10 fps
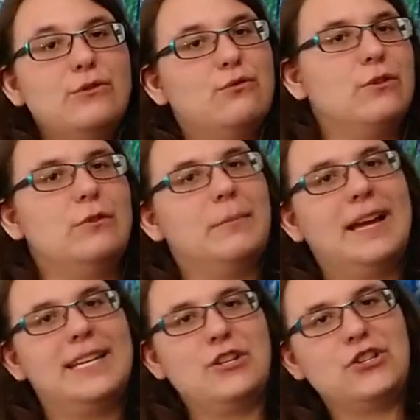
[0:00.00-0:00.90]
drew
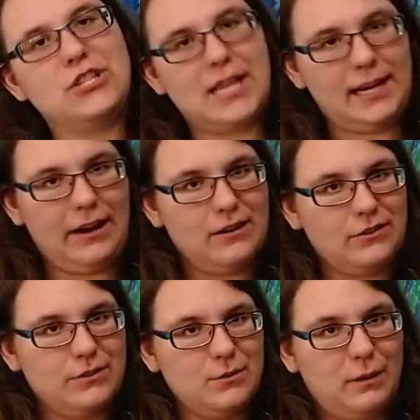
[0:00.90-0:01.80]
my attention to that
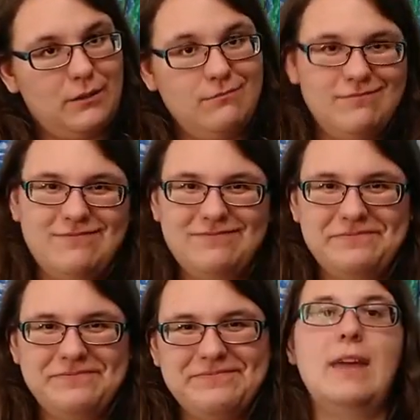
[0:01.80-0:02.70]
character as well.
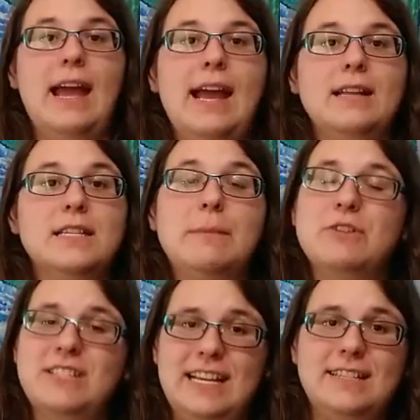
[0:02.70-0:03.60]
And
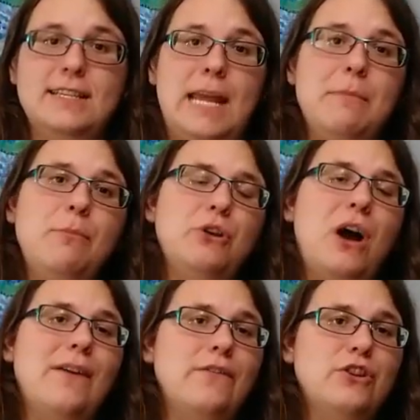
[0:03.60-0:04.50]
number six, name a book
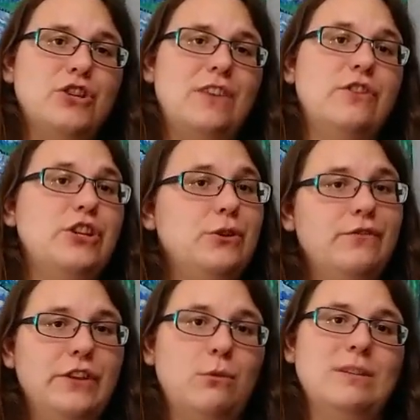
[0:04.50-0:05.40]
off of your shelf that you
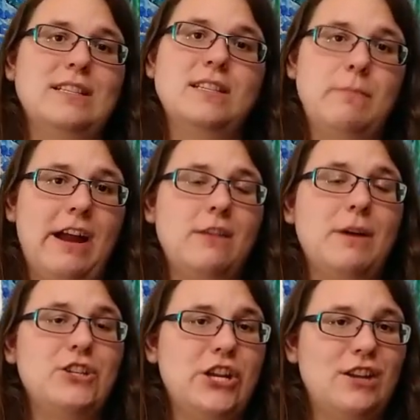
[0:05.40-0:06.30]
feel was inspired
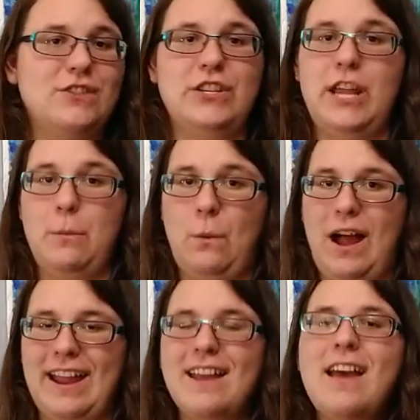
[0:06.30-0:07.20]
by Jane Austen and
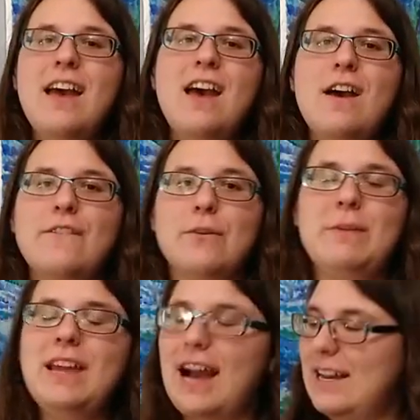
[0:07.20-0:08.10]
why. For
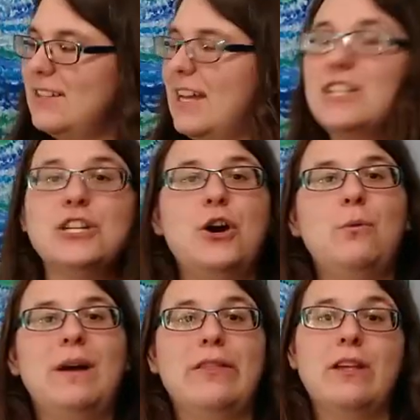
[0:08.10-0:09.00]
me, I decided to
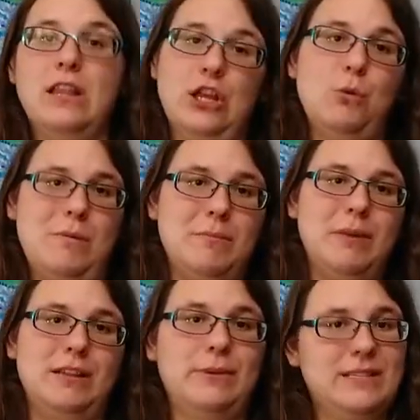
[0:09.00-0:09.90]
go with Little Women
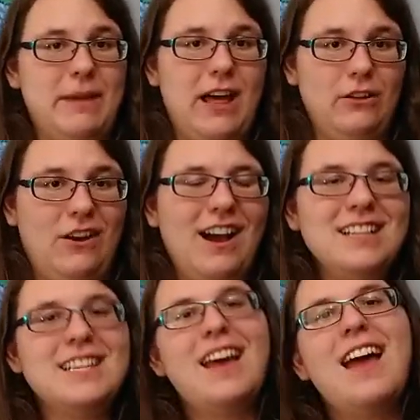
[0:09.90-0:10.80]
by Louisa May
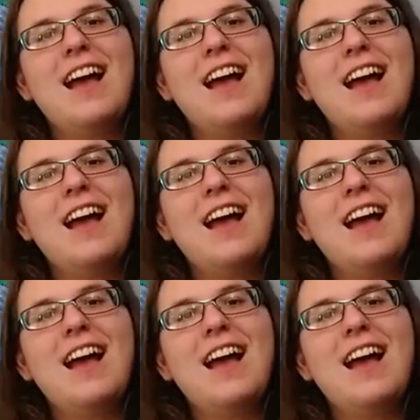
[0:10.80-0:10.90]
Alcott.